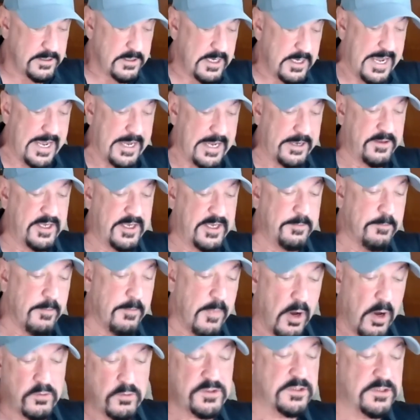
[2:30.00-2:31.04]
And the
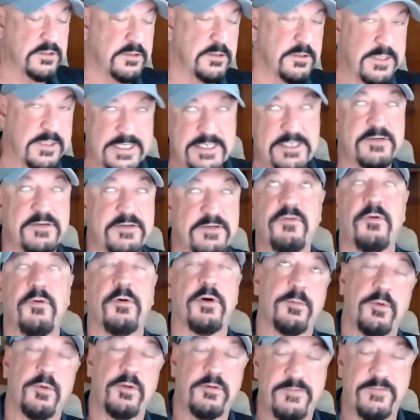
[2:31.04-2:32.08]
most least
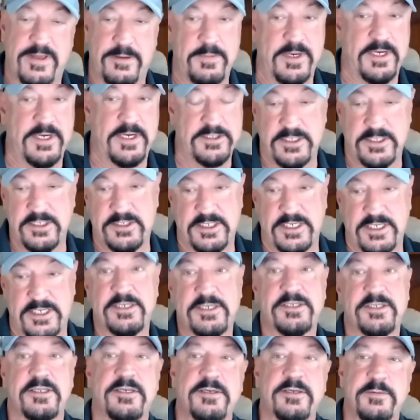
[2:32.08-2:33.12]
affordable, if that makes any
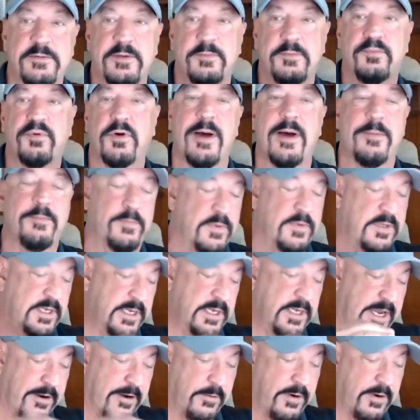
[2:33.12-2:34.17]
sense, the, the, prop,
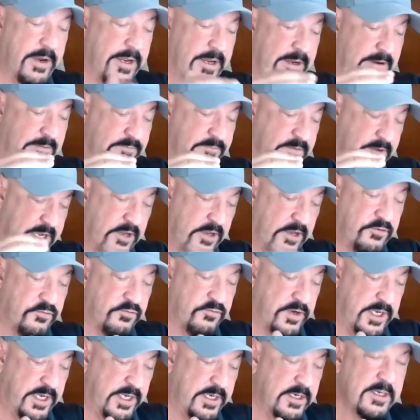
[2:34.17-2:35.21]
the area of the
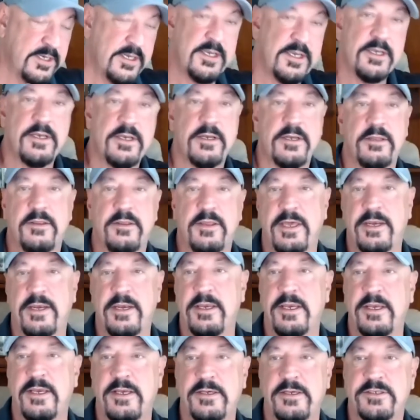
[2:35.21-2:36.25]
country
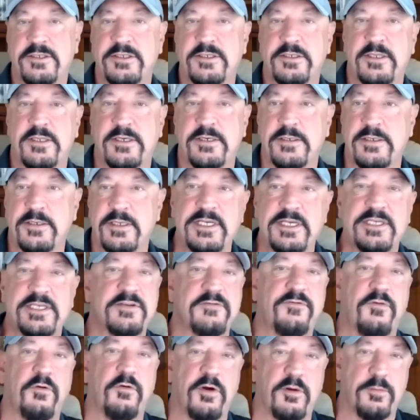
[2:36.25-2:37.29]
that is the least
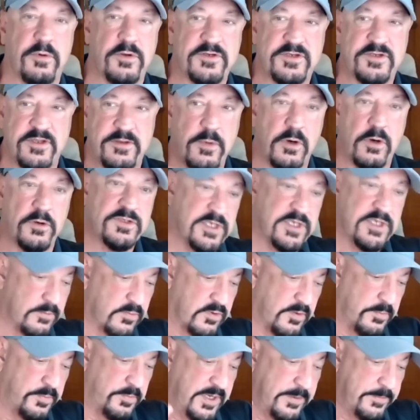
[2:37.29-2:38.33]
affordable to the most
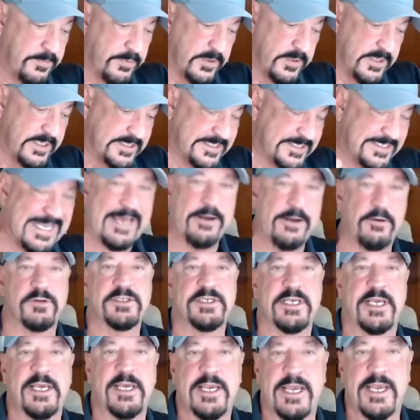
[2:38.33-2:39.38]
number of people is San
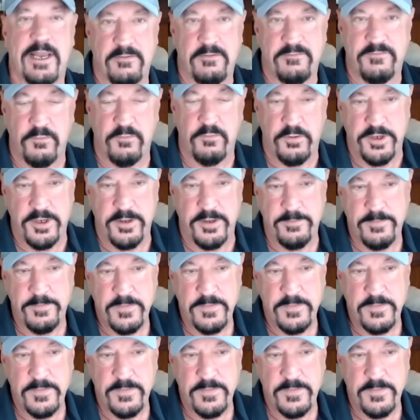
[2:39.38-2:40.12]
Jose, California.